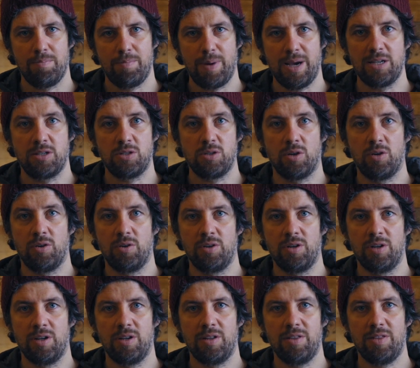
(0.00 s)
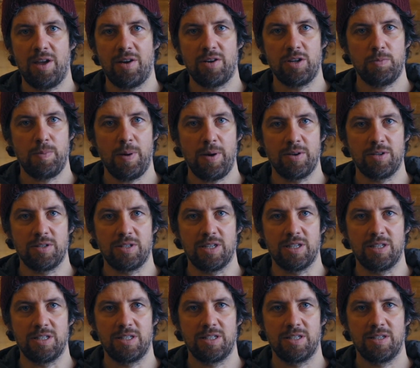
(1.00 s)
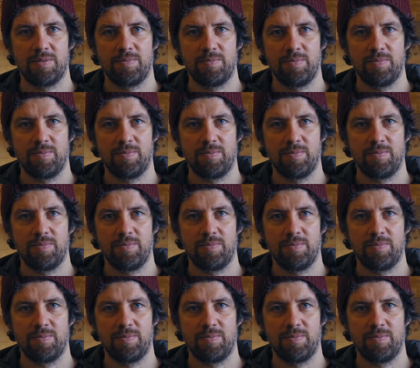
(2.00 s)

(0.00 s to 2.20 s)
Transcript: based on their experiences.